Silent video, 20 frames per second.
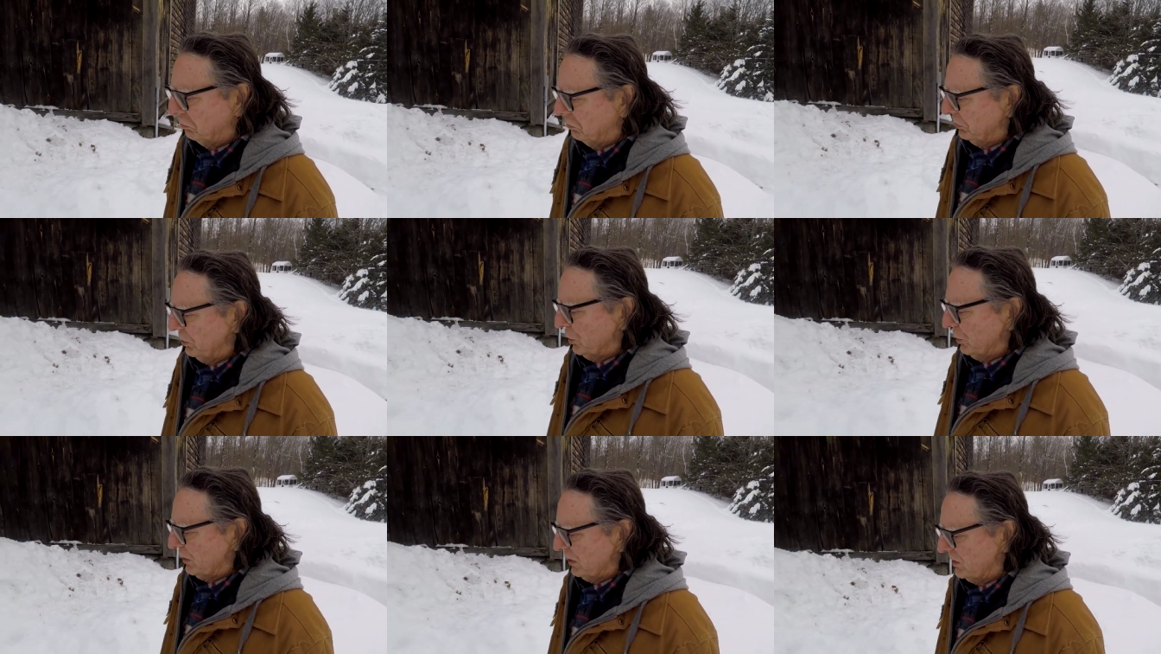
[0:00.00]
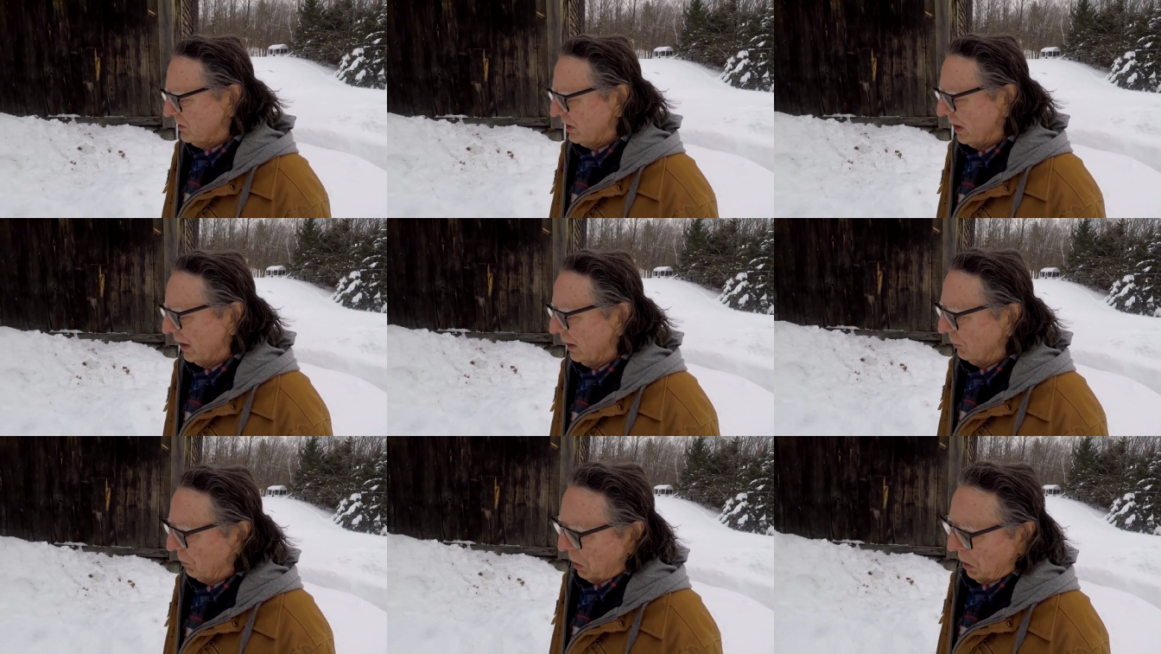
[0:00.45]
you could
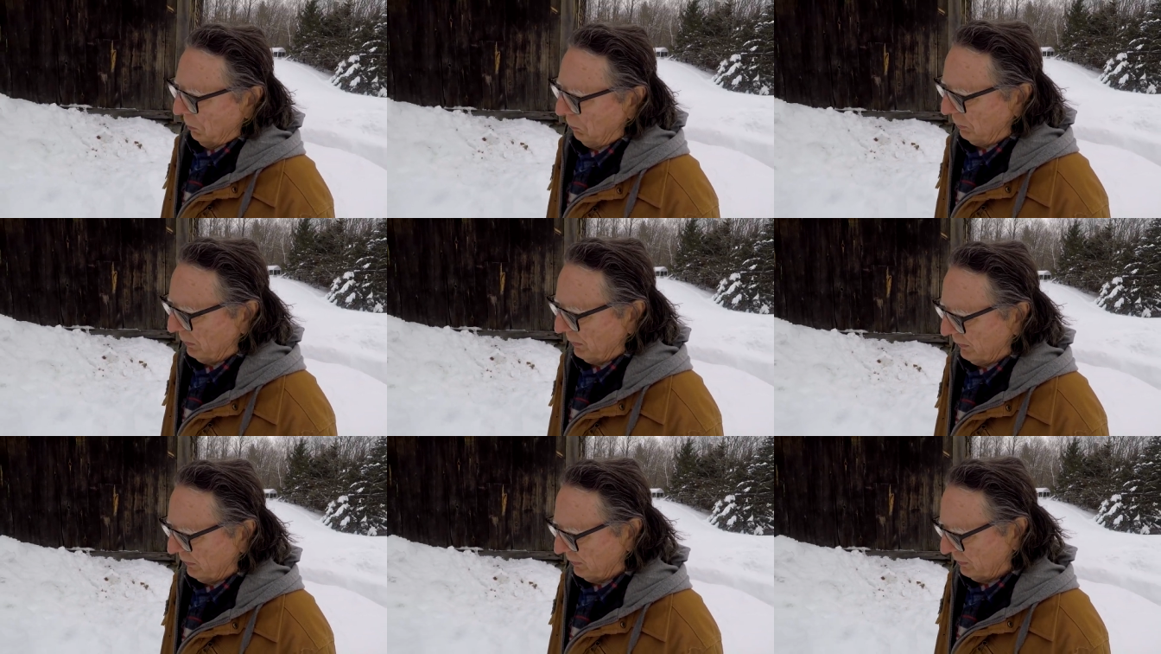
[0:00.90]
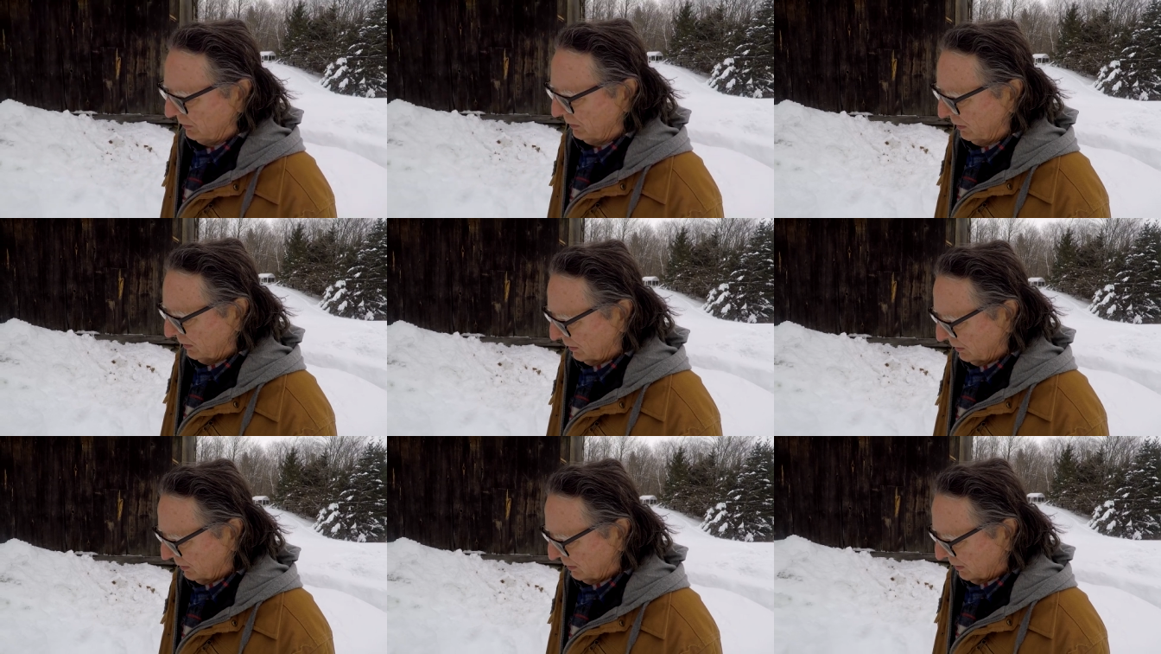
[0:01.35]
say, well,
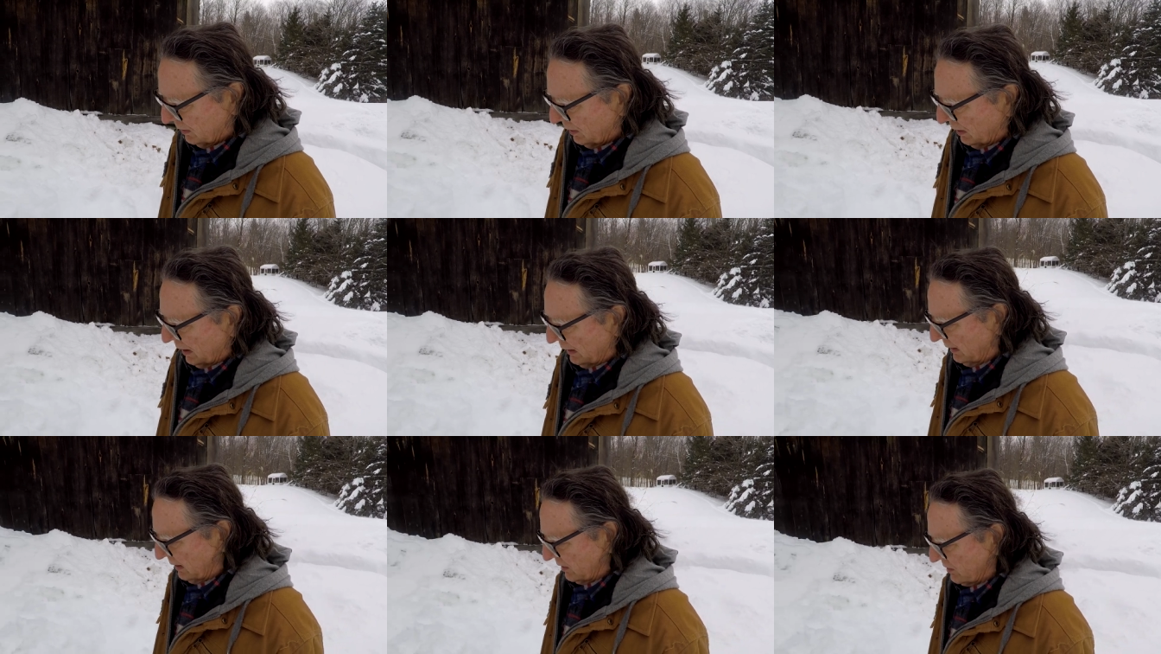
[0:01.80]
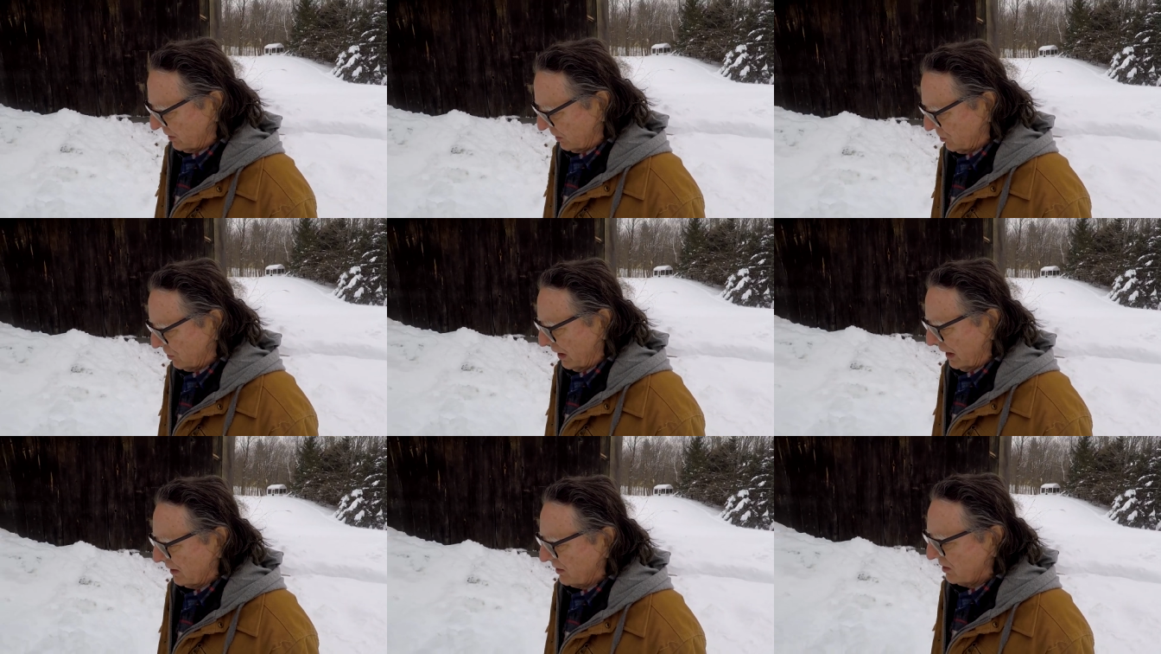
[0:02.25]
I guess the
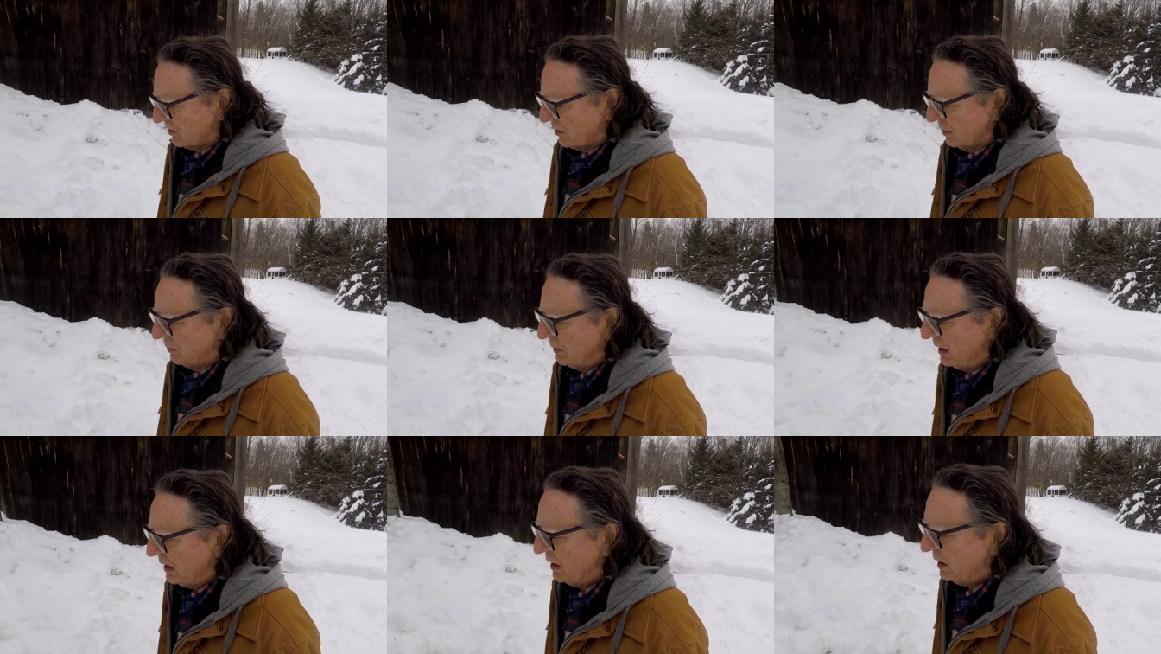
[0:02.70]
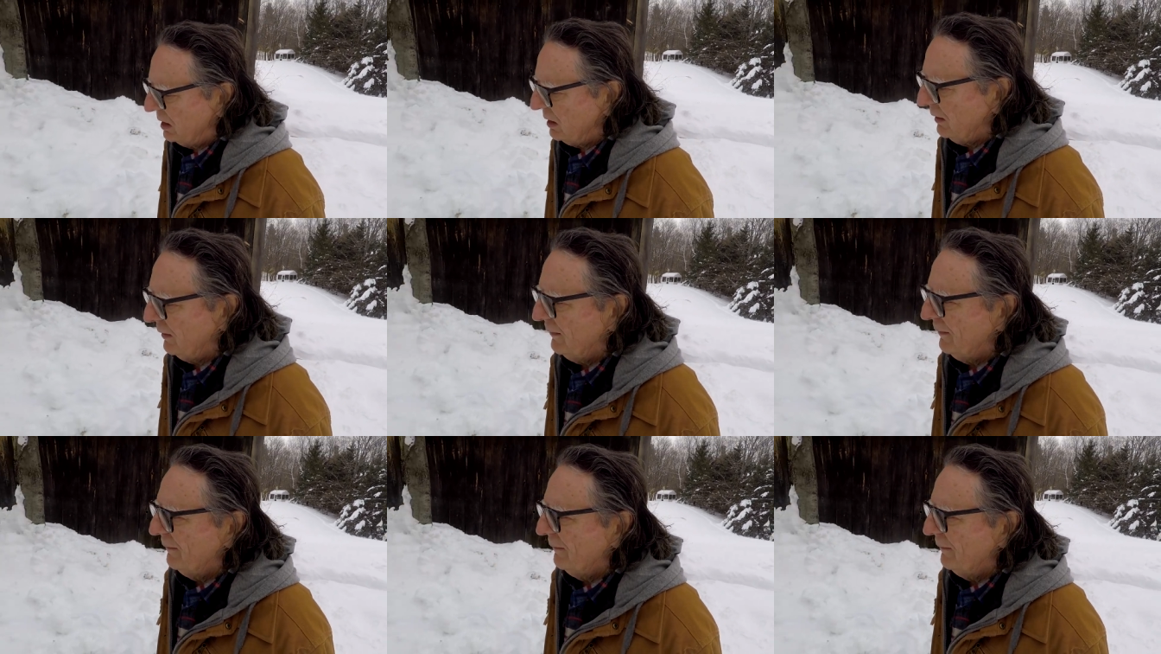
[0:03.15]
chances of me